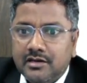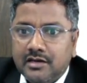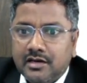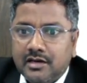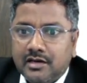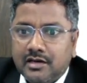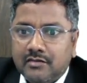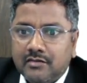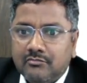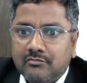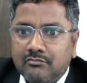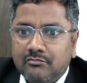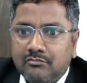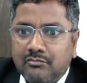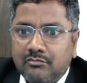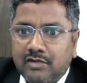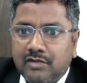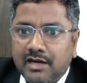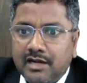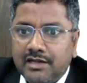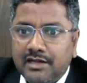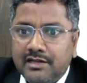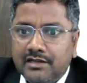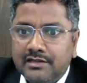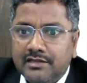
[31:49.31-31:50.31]

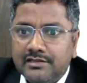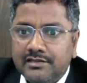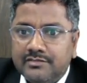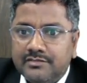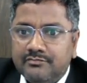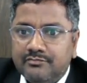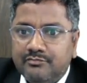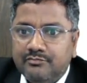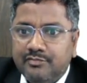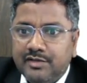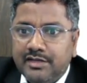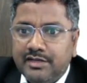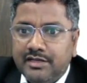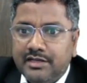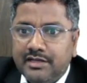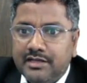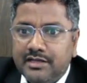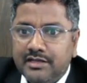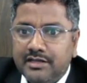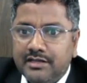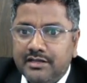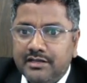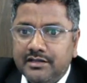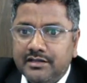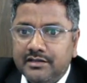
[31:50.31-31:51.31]
minus B,
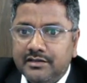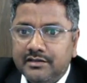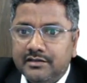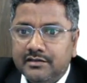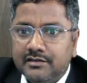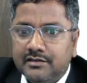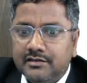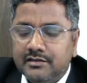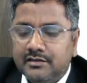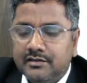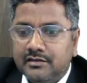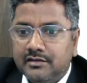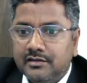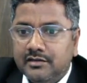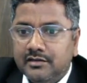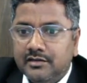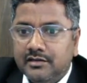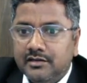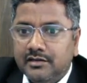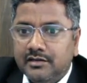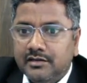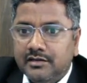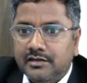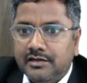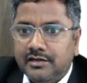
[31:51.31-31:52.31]

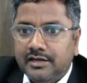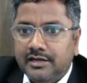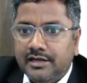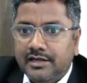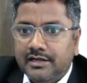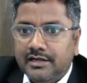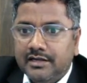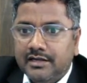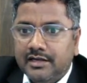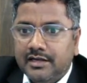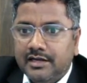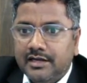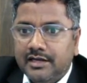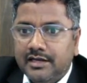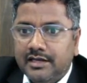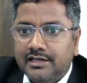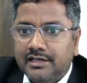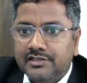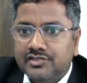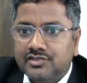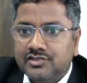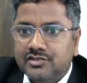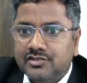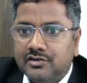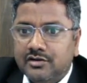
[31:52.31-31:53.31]
delta
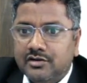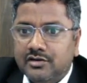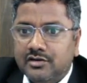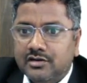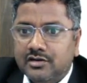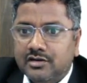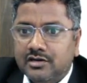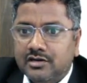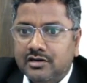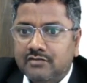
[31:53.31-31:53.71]
H naught